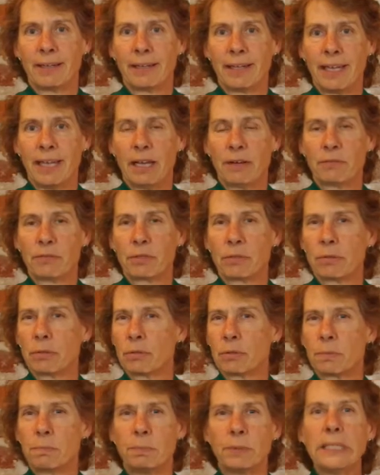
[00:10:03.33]
after
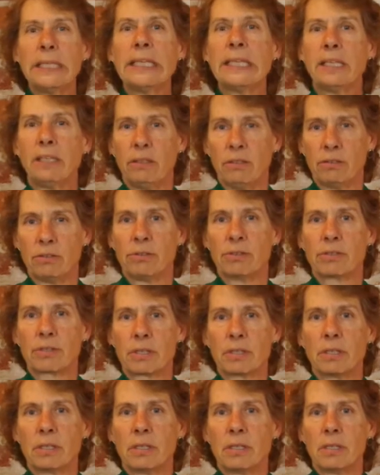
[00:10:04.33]
those bleak years
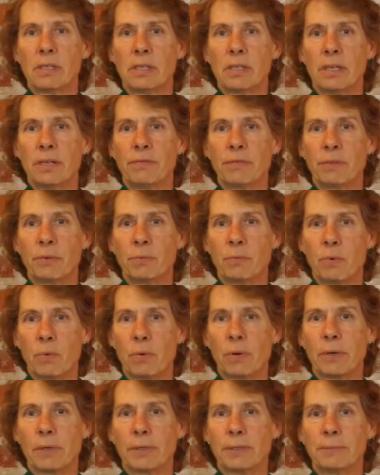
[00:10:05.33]
of the
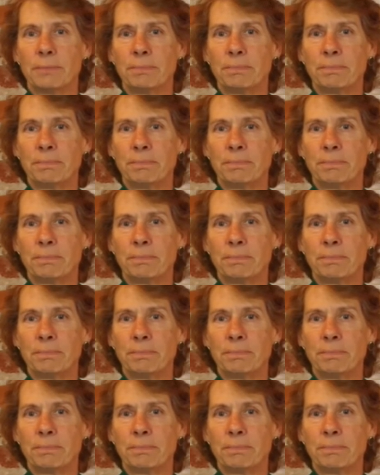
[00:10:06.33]
war.